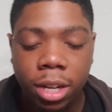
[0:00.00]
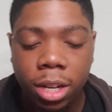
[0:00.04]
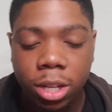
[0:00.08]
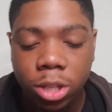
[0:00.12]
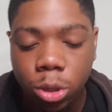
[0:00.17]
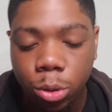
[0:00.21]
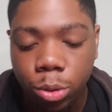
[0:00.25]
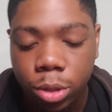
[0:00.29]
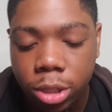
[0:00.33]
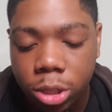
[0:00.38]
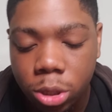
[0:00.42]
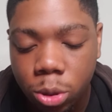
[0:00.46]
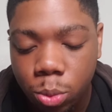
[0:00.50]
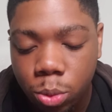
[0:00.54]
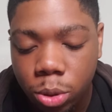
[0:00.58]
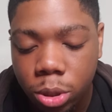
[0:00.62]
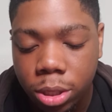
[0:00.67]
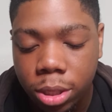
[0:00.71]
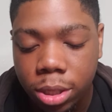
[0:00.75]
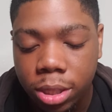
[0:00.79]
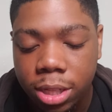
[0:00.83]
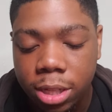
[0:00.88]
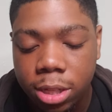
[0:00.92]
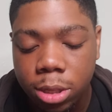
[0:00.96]
So this
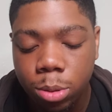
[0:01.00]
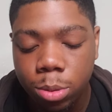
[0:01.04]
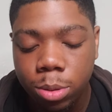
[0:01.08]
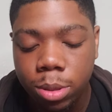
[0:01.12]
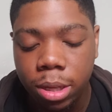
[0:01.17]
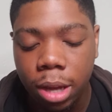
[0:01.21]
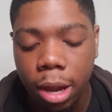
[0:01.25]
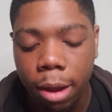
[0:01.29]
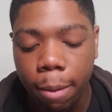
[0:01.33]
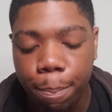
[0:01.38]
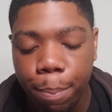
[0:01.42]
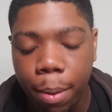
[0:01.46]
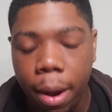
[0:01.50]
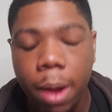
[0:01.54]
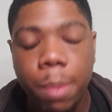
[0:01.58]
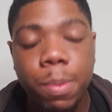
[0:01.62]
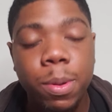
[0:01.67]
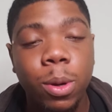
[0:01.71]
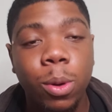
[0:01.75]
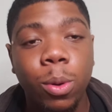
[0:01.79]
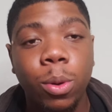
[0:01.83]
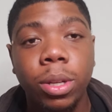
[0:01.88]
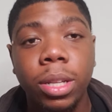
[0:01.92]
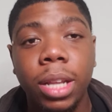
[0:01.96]
was this was like
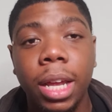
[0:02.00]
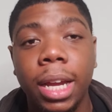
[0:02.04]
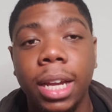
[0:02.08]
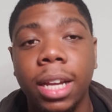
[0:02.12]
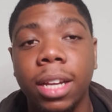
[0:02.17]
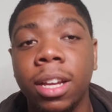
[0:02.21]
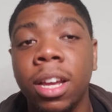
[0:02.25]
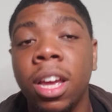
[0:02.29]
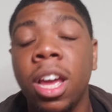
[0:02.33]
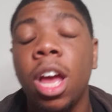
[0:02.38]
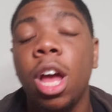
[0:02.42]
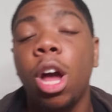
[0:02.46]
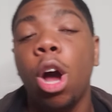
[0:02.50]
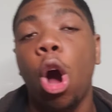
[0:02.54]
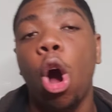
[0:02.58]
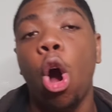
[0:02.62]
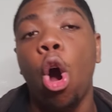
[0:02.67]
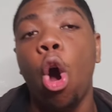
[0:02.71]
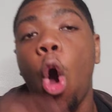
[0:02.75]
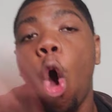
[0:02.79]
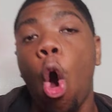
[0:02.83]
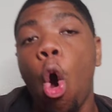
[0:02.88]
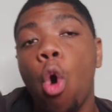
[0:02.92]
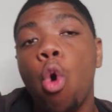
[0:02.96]
probably on like a
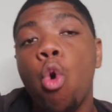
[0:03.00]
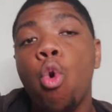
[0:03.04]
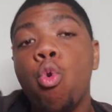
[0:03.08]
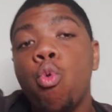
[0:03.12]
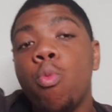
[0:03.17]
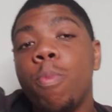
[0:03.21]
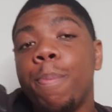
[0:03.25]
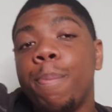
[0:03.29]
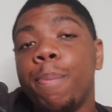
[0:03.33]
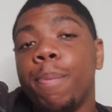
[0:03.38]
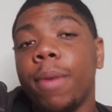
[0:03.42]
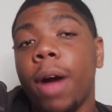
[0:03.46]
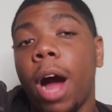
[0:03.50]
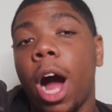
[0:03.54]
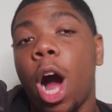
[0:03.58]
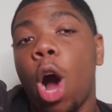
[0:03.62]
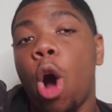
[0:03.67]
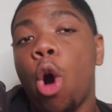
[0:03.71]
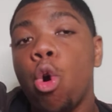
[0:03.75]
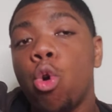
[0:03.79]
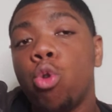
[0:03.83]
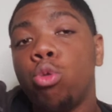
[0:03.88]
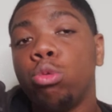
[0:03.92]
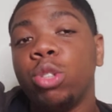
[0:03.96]
old a
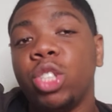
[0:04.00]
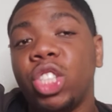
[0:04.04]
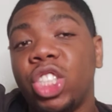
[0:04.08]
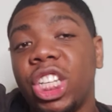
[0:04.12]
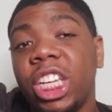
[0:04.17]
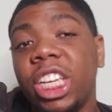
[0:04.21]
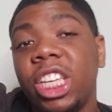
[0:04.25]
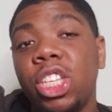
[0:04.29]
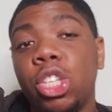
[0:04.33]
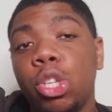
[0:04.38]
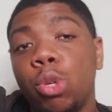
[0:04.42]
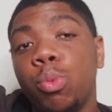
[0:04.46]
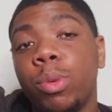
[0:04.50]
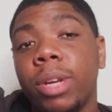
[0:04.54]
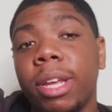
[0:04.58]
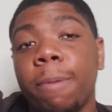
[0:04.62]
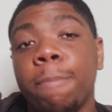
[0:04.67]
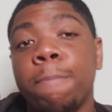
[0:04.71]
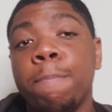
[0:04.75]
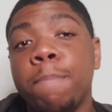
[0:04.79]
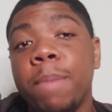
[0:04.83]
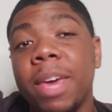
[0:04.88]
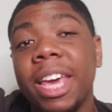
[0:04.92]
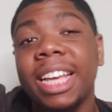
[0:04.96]
old G
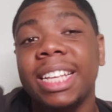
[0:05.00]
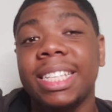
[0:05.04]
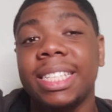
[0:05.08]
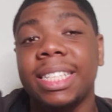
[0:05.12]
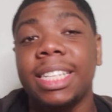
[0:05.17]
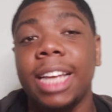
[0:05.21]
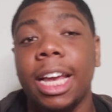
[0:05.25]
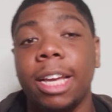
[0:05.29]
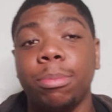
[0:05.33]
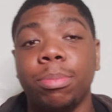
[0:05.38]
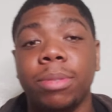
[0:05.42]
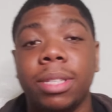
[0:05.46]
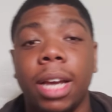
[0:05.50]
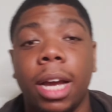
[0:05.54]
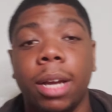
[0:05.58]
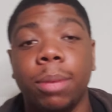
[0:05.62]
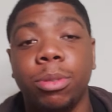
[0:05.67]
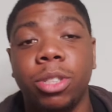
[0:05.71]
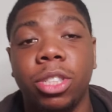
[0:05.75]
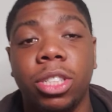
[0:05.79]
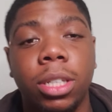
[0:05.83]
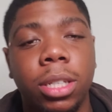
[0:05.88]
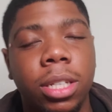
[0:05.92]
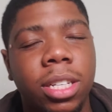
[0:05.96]
Unit mixtape type
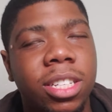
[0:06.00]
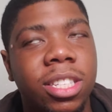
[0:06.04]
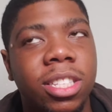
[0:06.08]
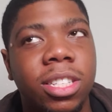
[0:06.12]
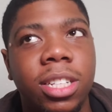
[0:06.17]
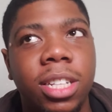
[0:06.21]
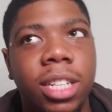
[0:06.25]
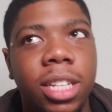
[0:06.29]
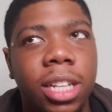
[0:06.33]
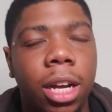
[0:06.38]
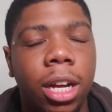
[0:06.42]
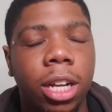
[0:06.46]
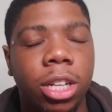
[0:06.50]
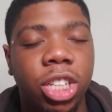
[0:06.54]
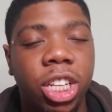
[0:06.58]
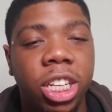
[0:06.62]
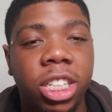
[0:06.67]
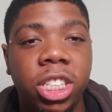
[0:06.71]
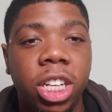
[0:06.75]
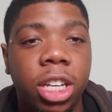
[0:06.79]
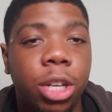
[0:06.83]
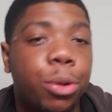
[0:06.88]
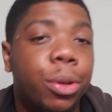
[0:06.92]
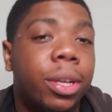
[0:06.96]
shit because uh,
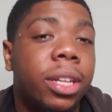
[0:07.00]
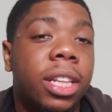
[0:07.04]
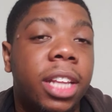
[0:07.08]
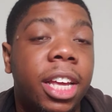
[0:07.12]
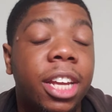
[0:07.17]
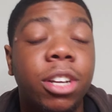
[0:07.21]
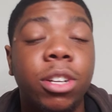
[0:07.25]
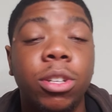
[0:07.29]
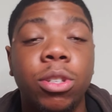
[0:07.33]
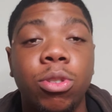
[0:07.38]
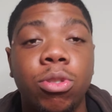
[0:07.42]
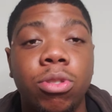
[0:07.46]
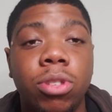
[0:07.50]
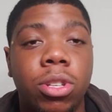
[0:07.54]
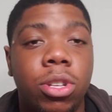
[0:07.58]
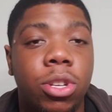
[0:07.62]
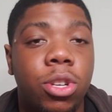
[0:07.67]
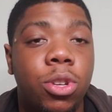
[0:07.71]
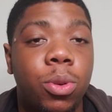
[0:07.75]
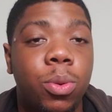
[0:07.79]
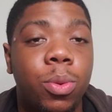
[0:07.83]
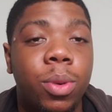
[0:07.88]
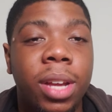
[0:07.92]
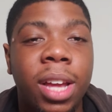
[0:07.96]
DJ Green Lantern used to
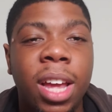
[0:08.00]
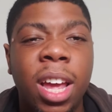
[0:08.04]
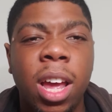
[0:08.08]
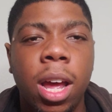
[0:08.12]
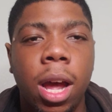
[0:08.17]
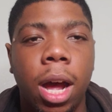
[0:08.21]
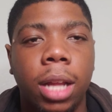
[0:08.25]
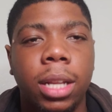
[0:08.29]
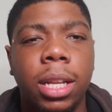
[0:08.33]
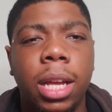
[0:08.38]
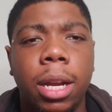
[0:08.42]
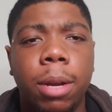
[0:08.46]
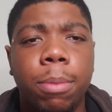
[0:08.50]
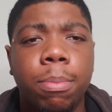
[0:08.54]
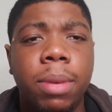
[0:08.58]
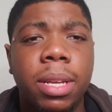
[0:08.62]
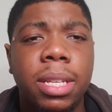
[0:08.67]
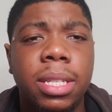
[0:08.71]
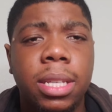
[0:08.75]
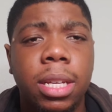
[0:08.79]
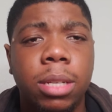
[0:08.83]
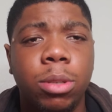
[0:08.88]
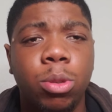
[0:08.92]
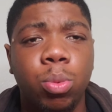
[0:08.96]
do a lot of
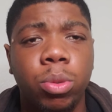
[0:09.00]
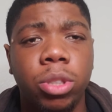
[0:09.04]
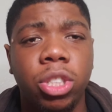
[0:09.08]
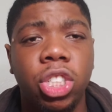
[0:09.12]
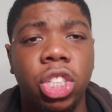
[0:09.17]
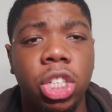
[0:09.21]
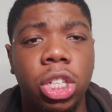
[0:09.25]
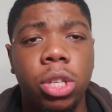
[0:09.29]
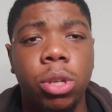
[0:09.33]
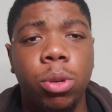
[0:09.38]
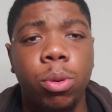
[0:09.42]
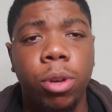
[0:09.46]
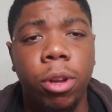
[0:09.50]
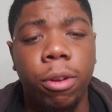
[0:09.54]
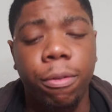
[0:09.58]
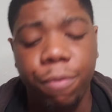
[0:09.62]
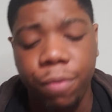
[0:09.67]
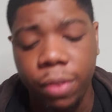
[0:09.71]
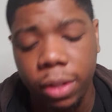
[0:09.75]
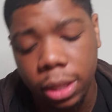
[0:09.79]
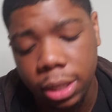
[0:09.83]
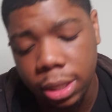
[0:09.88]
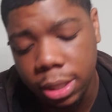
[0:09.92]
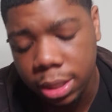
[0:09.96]
mixtapes with G Unit,
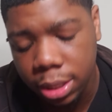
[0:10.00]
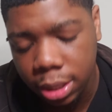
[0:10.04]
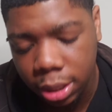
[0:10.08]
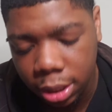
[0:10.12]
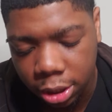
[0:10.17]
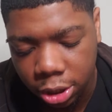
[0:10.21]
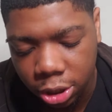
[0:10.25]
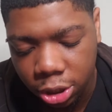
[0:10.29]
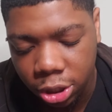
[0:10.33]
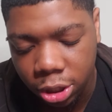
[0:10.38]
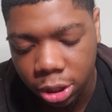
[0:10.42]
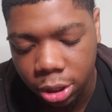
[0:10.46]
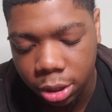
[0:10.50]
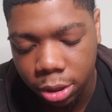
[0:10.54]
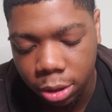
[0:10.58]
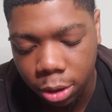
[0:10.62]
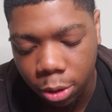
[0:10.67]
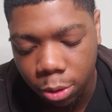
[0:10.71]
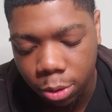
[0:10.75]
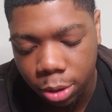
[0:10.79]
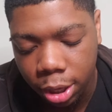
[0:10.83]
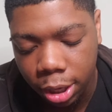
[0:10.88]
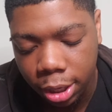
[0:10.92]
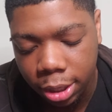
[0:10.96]
Fifty Cent shit.
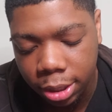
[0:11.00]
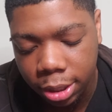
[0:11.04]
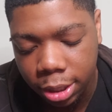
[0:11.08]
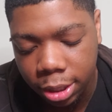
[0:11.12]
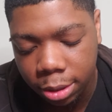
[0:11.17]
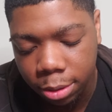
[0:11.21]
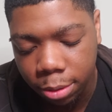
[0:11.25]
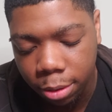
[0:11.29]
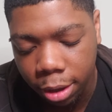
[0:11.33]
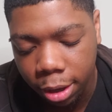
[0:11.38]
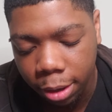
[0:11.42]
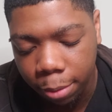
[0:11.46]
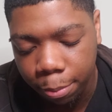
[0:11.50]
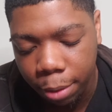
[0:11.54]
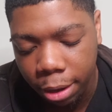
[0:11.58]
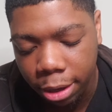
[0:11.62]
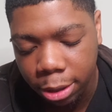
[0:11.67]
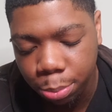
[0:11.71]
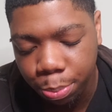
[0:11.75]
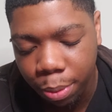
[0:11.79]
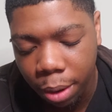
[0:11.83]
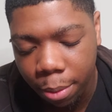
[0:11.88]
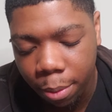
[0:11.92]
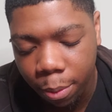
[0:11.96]
Okay, th- th-
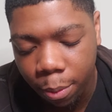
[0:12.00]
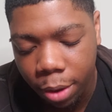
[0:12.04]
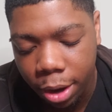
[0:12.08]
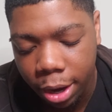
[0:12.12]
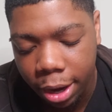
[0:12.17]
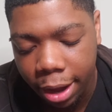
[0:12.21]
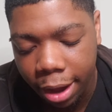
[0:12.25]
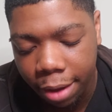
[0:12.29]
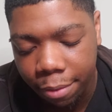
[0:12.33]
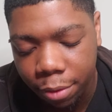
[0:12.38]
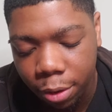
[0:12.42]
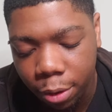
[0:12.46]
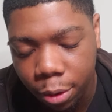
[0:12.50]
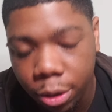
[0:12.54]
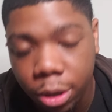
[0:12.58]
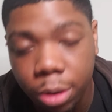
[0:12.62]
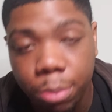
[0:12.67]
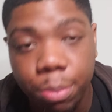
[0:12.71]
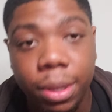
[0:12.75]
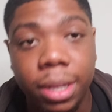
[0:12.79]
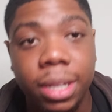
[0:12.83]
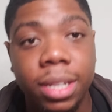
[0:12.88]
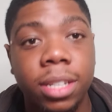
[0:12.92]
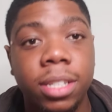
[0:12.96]
that's probably why I haven't heard
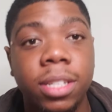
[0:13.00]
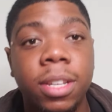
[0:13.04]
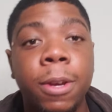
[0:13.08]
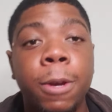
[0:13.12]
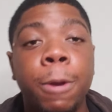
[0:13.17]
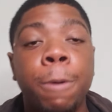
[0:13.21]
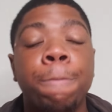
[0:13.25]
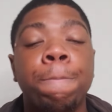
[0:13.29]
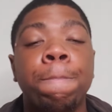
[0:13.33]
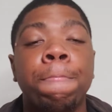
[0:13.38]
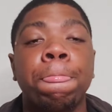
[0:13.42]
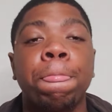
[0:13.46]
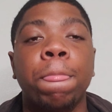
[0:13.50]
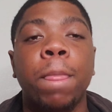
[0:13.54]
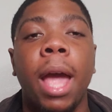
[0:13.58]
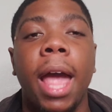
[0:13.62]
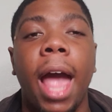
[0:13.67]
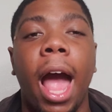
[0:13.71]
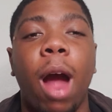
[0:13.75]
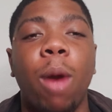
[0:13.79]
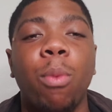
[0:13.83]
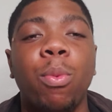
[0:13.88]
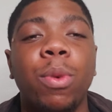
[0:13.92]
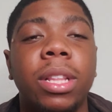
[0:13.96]
it because
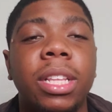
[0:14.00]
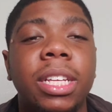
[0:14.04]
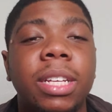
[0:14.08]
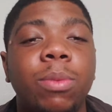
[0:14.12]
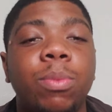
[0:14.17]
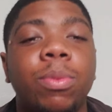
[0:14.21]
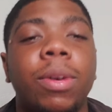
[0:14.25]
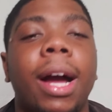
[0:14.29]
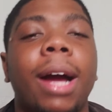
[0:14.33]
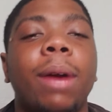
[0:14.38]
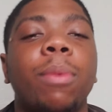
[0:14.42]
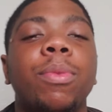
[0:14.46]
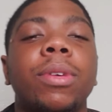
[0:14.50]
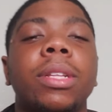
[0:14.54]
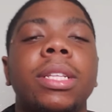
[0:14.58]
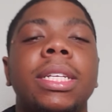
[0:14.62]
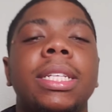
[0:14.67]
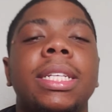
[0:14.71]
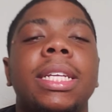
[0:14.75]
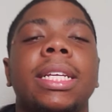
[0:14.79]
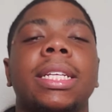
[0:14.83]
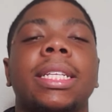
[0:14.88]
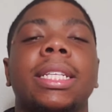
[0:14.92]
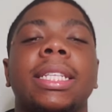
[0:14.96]
I really I really
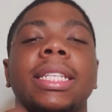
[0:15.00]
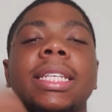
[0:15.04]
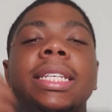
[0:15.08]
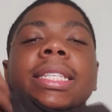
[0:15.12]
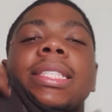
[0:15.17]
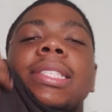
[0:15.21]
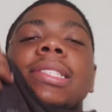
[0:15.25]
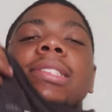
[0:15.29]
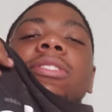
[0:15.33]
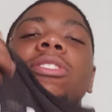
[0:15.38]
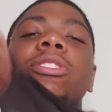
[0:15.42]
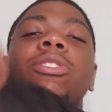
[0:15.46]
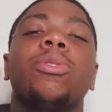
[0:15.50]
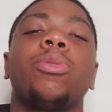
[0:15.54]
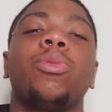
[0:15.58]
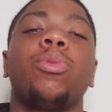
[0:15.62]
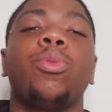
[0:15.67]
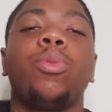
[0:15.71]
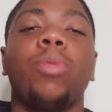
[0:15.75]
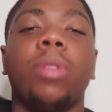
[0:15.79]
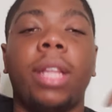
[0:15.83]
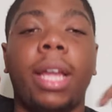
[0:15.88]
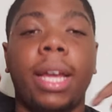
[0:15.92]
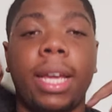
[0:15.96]
didn't listen
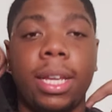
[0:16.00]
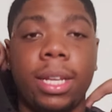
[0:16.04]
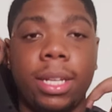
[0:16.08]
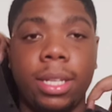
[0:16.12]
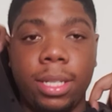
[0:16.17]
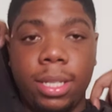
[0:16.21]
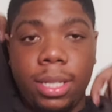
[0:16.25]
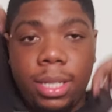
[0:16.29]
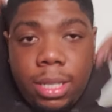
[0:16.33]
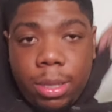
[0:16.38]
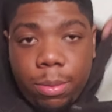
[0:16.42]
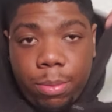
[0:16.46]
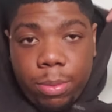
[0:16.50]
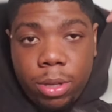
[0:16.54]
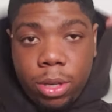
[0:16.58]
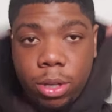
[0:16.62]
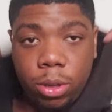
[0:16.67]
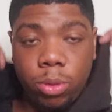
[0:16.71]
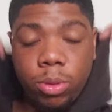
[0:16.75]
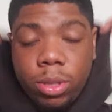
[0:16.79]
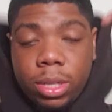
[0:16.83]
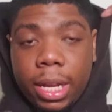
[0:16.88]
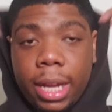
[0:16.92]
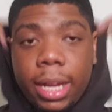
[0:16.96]
to like some of
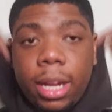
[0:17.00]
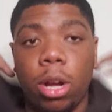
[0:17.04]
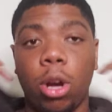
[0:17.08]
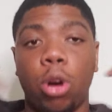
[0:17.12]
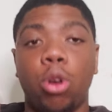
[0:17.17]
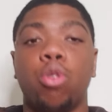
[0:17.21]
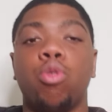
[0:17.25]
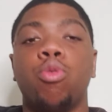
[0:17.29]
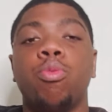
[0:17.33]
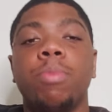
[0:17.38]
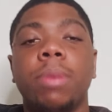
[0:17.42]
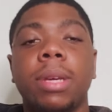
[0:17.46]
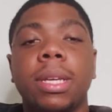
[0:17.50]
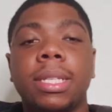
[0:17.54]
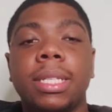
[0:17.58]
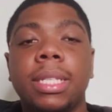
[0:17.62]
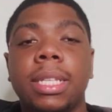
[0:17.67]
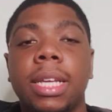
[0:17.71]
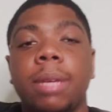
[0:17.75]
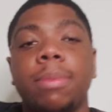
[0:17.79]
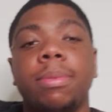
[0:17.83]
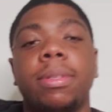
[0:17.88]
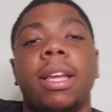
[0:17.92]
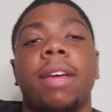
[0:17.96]
those like old
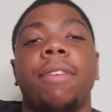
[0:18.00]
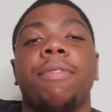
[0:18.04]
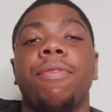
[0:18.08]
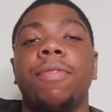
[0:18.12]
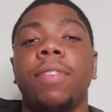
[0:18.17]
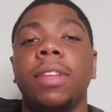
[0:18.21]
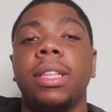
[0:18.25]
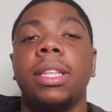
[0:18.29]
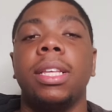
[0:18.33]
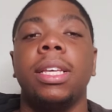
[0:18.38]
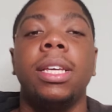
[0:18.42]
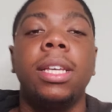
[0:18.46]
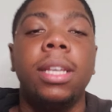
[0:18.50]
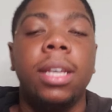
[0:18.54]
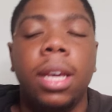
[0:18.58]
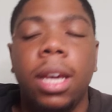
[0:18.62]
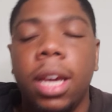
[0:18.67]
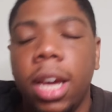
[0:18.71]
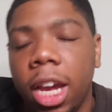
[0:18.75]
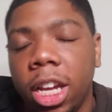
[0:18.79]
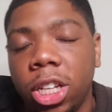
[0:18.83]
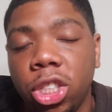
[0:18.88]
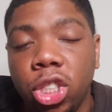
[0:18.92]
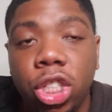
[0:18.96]
mixtapes that Fifty
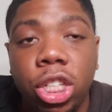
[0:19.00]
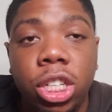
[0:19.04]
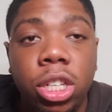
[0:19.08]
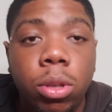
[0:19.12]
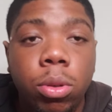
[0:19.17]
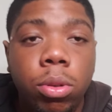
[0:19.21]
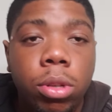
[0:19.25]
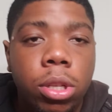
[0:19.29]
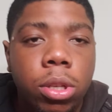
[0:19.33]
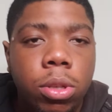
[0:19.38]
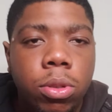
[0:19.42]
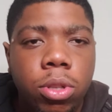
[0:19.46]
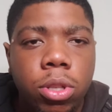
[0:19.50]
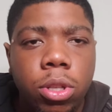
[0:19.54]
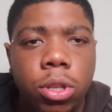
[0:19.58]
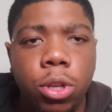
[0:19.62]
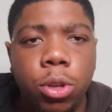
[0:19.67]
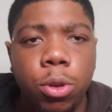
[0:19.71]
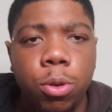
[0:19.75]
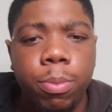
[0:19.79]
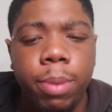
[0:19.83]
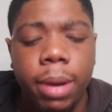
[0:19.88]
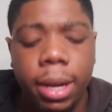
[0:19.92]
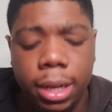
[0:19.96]
and G Unit used to
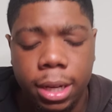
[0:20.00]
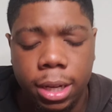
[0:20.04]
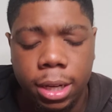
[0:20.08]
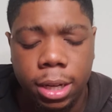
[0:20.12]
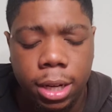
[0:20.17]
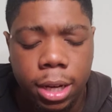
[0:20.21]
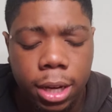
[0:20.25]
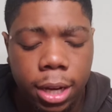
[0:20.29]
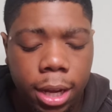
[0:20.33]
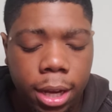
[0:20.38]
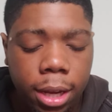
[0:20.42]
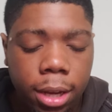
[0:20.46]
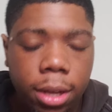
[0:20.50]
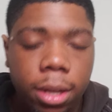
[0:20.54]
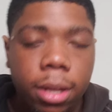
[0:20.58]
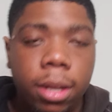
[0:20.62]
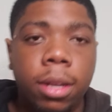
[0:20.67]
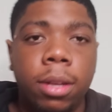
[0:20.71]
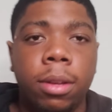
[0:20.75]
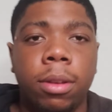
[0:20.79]
do back in the day.